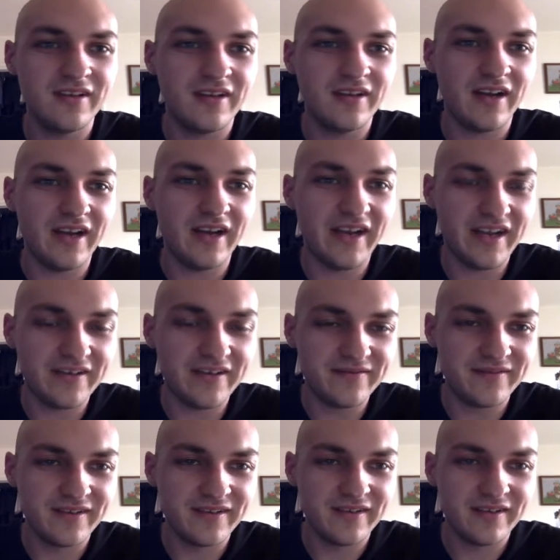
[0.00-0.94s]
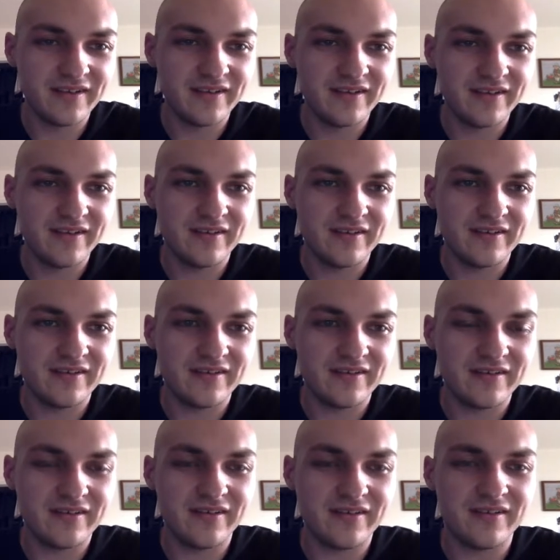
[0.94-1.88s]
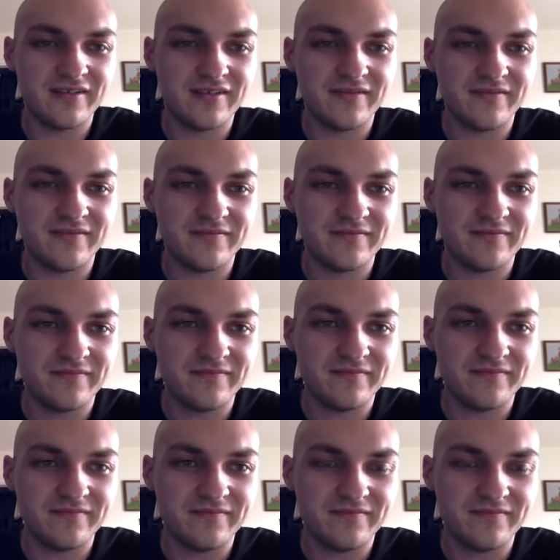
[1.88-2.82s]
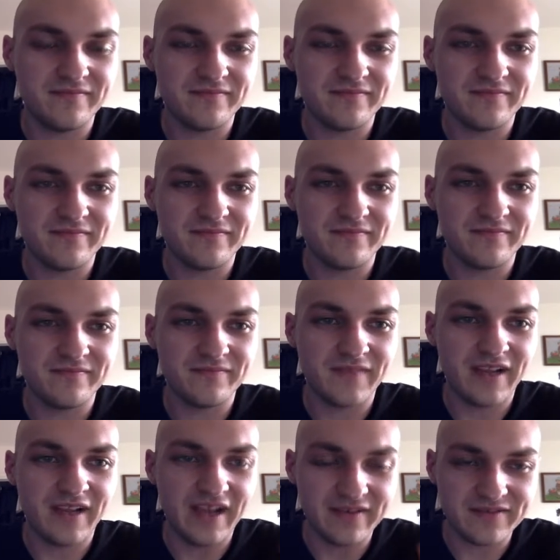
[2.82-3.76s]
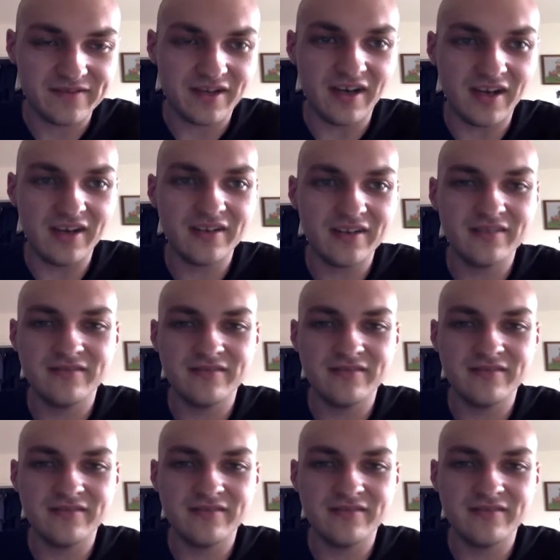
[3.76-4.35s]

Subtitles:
I have um, I have talk.